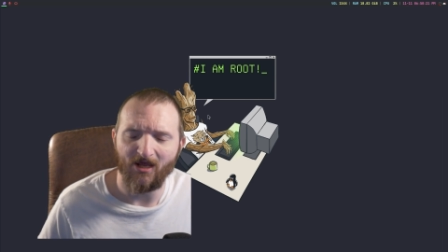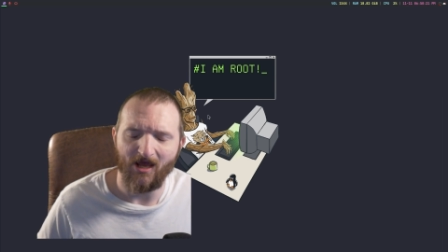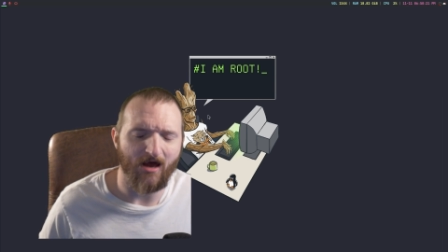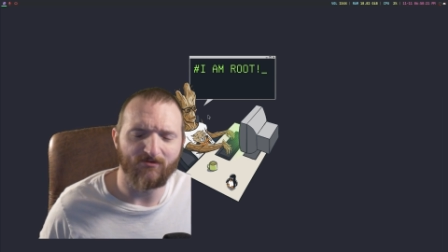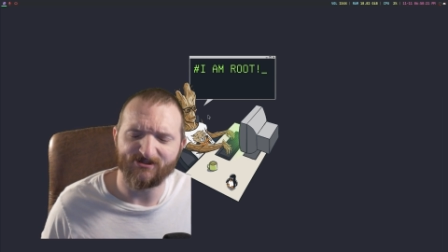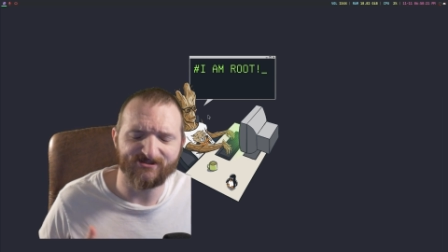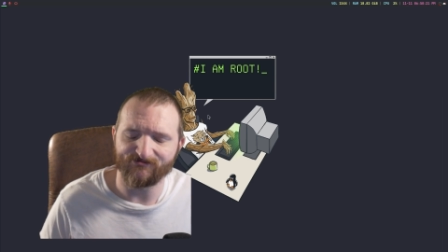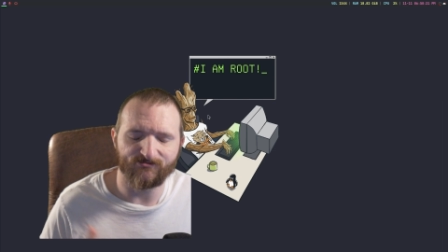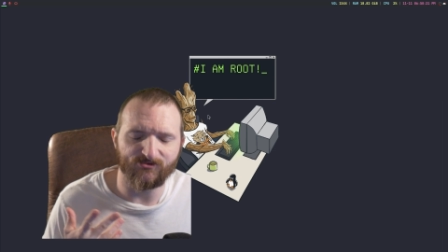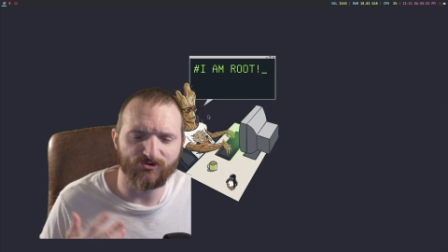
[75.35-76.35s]
I was
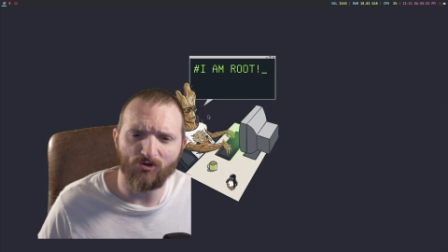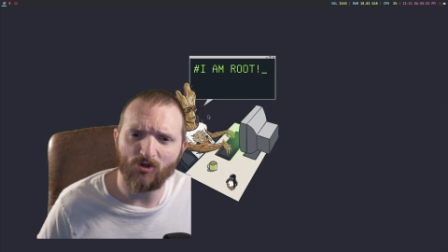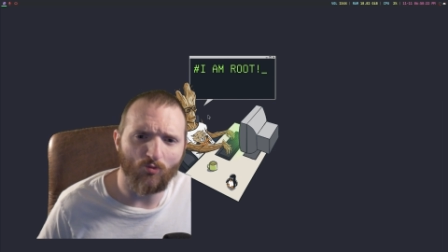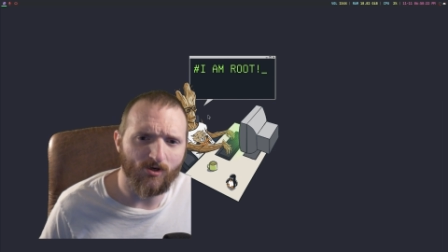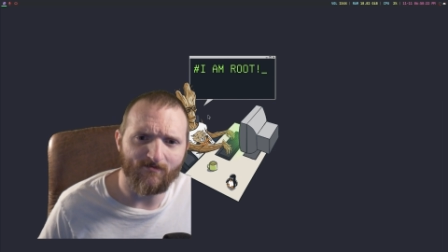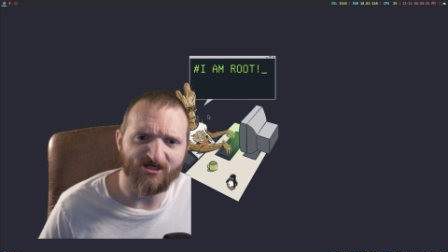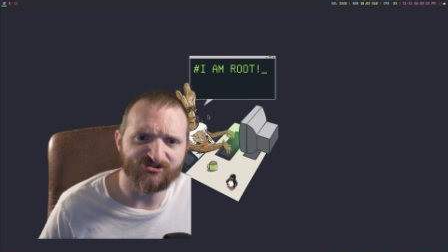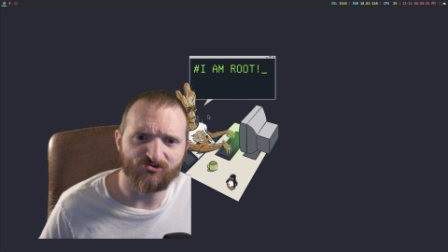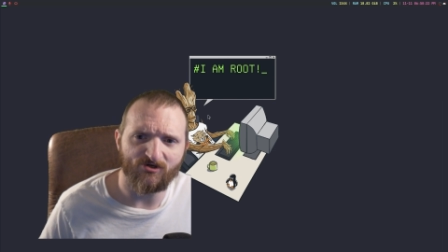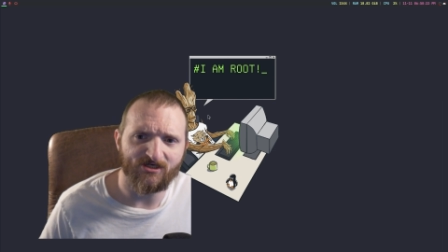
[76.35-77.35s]
doing one of my
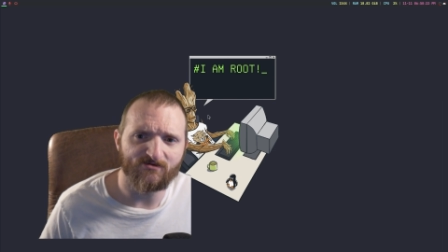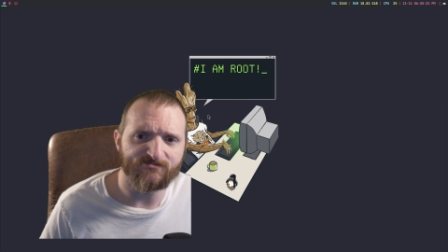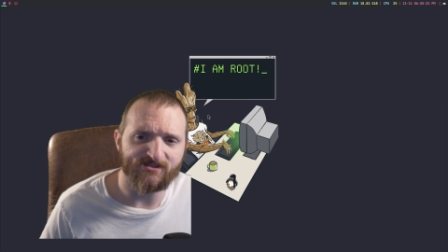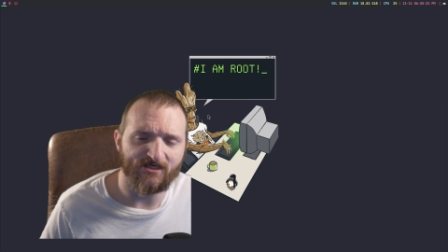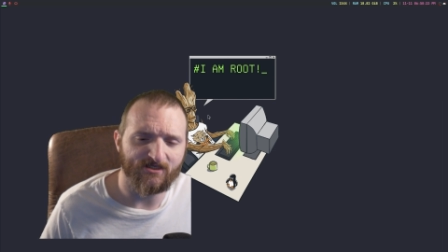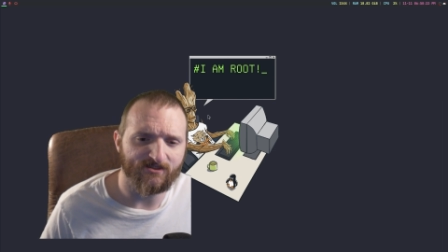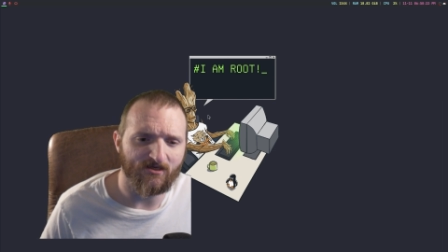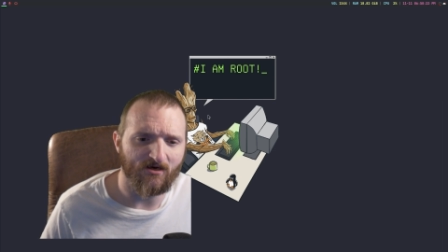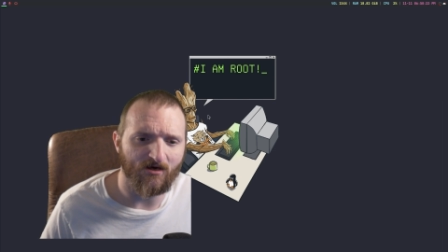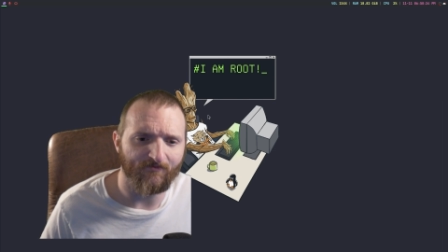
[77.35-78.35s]
streams and
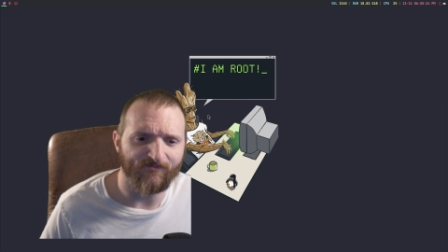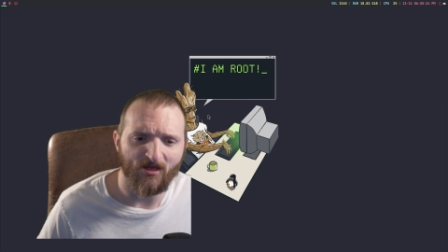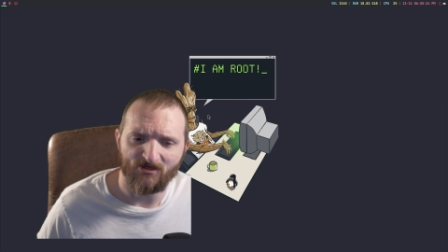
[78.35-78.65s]
um,